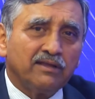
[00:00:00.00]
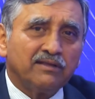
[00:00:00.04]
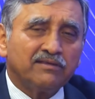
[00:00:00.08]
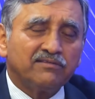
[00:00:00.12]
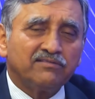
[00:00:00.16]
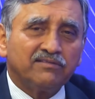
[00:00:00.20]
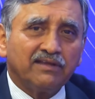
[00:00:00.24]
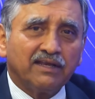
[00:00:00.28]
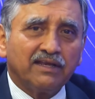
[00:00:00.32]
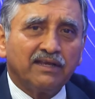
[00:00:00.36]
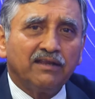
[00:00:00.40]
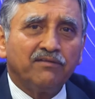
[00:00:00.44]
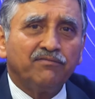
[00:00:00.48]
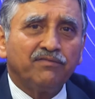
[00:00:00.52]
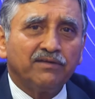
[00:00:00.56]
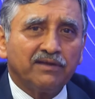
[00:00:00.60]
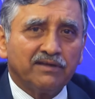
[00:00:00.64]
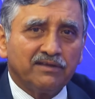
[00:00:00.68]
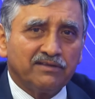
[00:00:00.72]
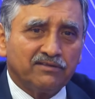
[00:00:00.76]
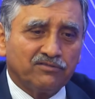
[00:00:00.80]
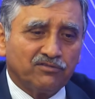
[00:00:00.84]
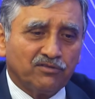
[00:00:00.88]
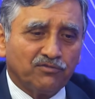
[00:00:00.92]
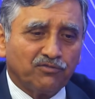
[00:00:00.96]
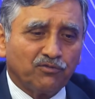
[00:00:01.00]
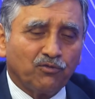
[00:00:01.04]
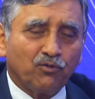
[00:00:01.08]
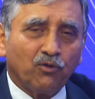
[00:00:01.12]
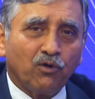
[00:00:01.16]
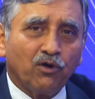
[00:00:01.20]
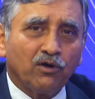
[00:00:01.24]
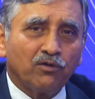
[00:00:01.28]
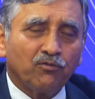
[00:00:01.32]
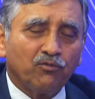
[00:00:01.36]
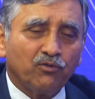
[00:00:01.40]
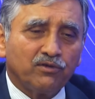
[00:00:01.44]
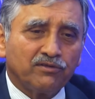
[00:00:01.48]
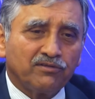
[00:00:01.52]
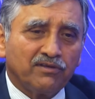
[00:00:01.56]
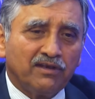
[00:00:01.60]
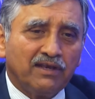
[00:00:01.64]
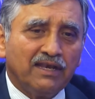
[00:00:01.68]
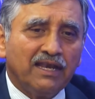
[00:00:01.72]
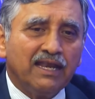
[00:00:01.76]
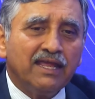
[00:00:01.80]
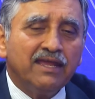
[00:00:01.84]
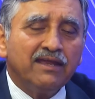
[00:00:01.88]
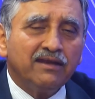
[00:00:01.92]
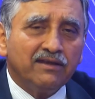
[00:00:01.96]
significance of Quad was
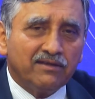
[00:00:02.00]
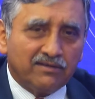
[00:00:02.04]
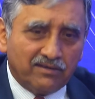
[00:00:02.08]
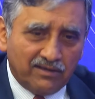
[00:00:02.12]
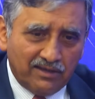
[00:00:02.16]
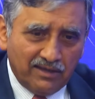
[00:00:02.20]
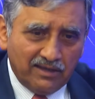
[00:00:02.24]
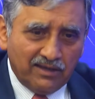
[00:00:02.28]
linked